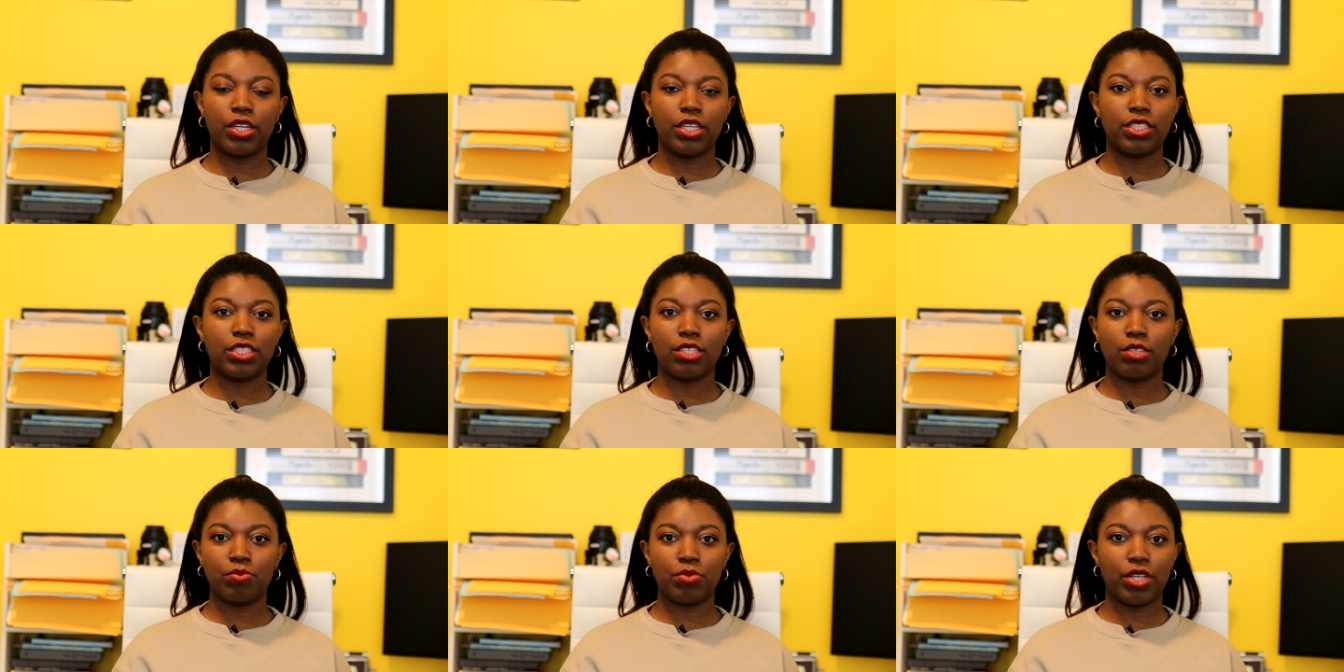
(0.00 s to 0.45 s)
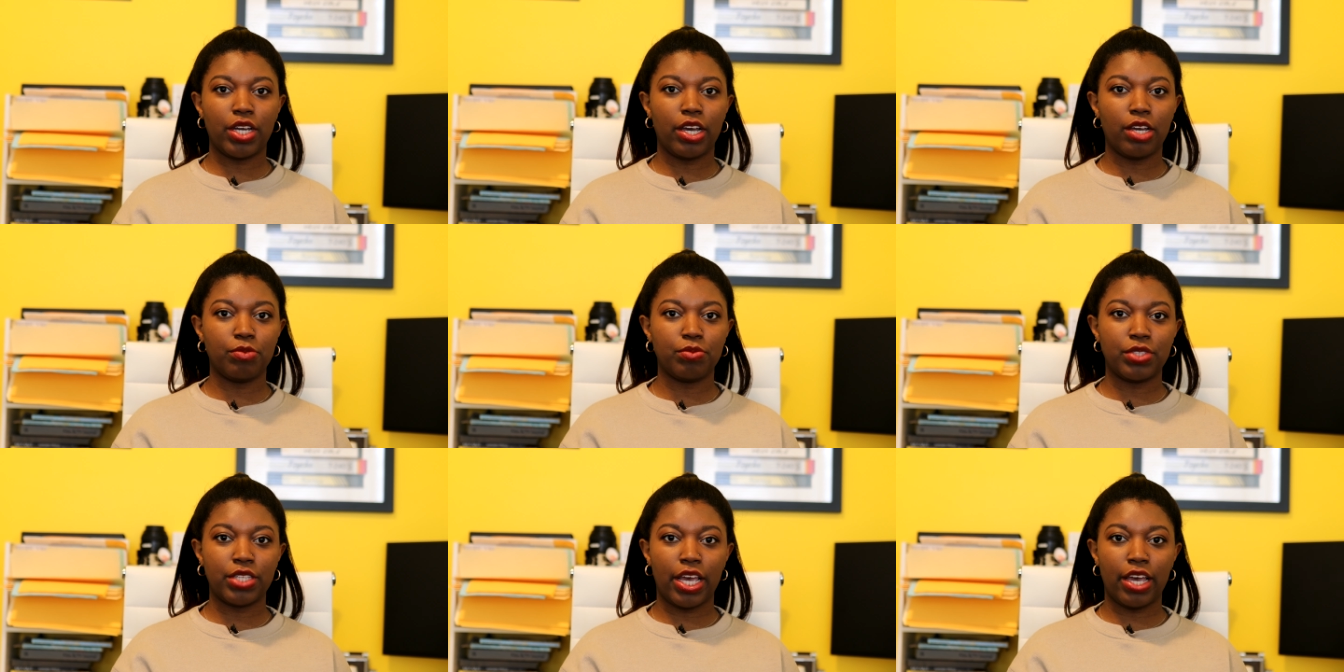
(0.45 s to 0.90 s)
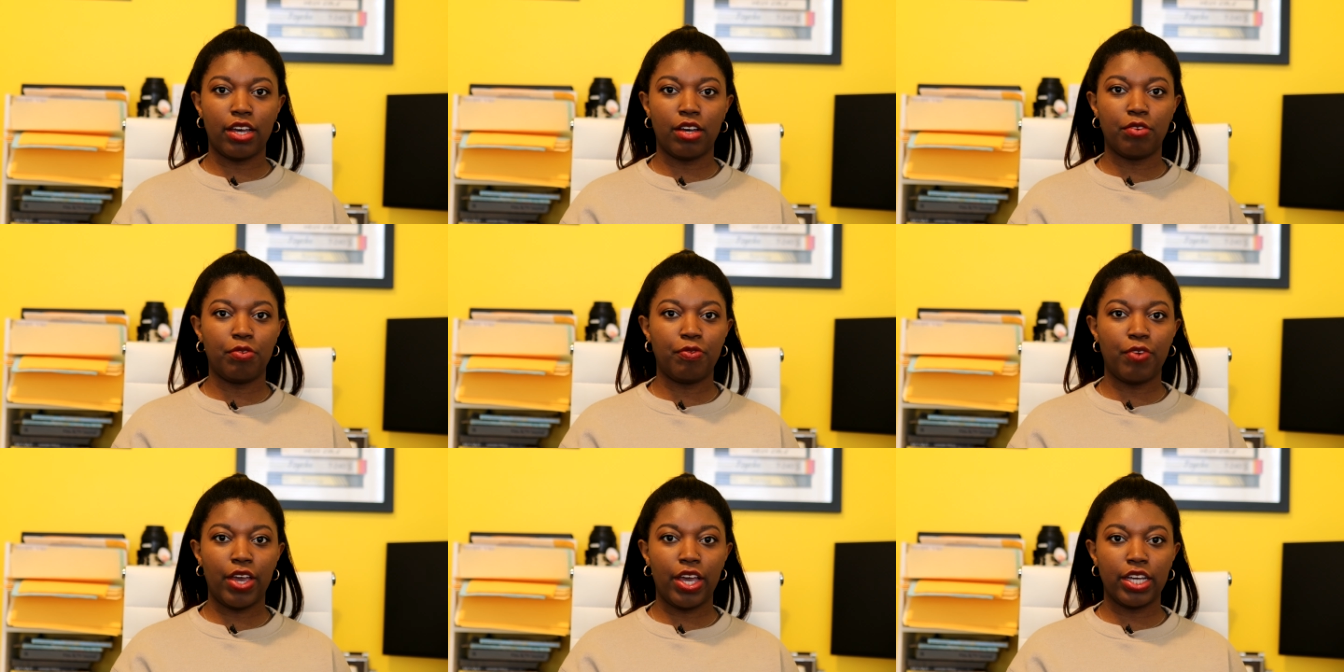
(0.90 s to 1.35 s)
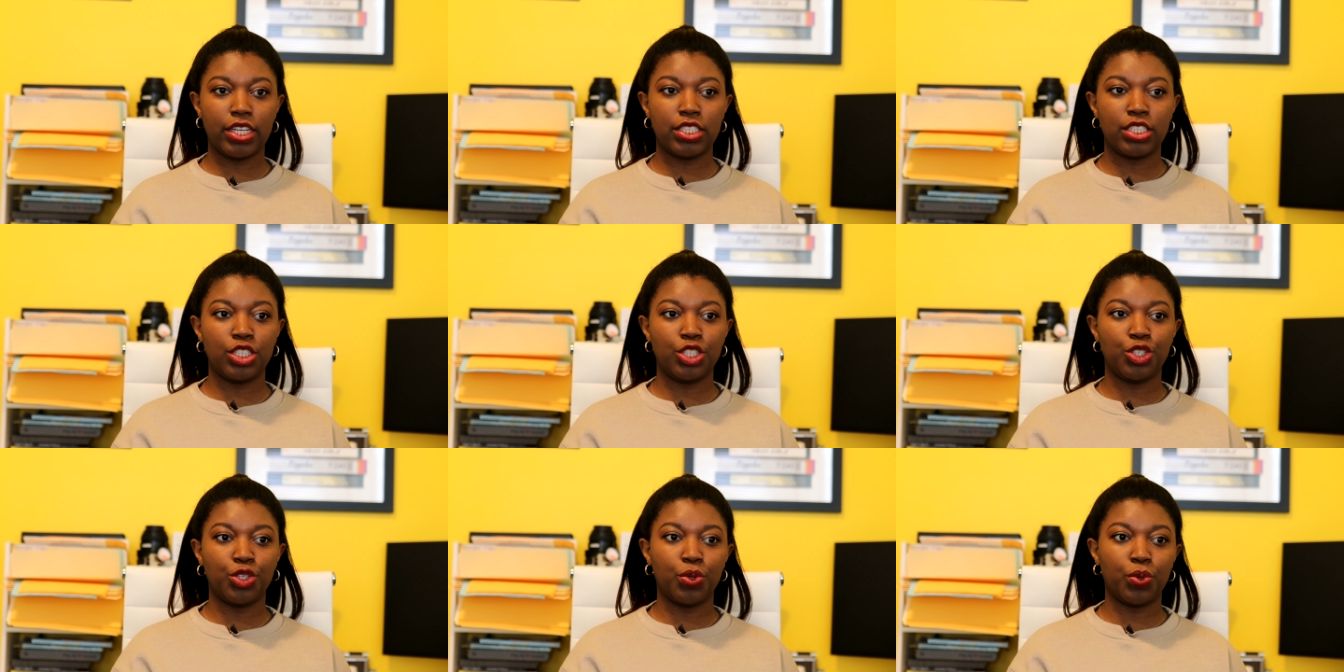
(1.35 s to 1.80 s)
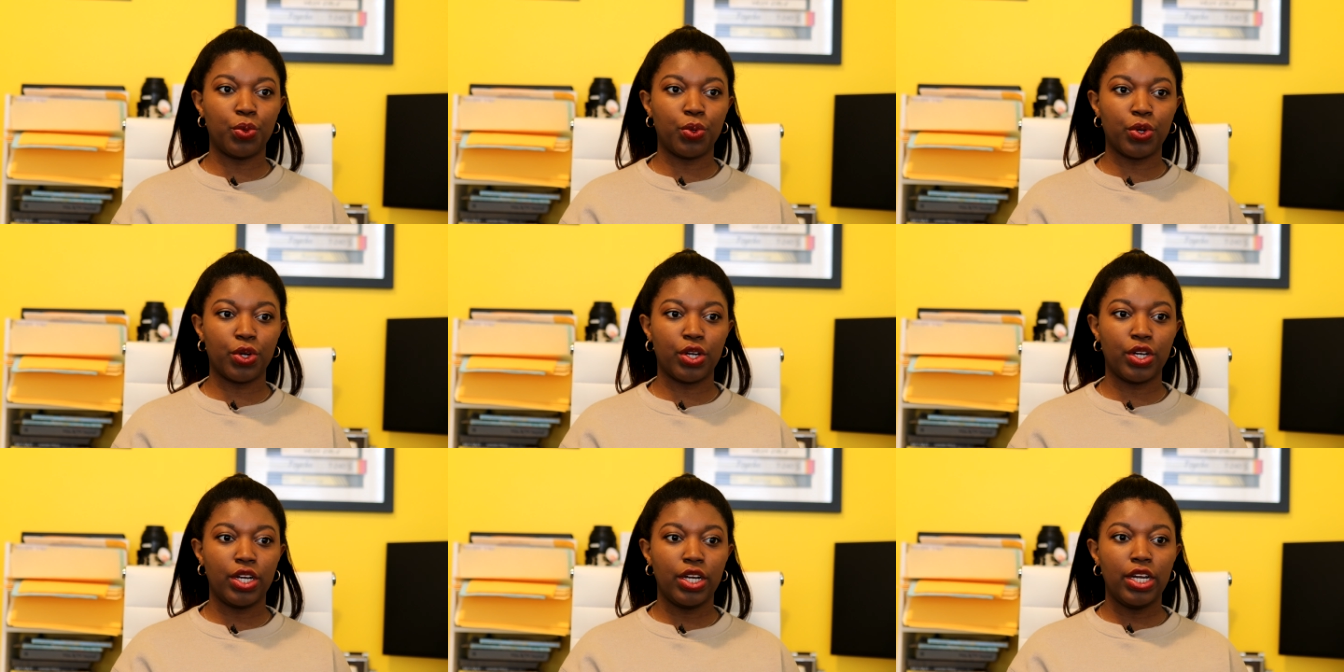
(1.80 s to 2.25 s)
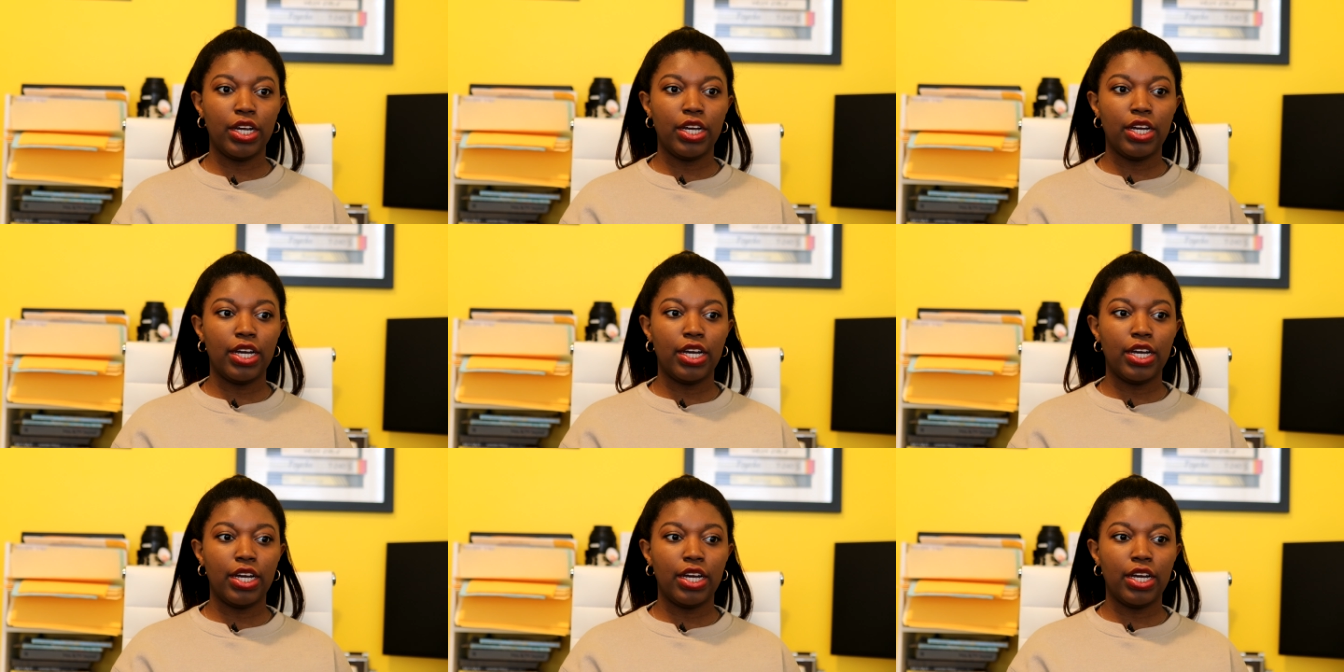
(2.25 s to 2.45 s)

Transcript: and sometimes that affects your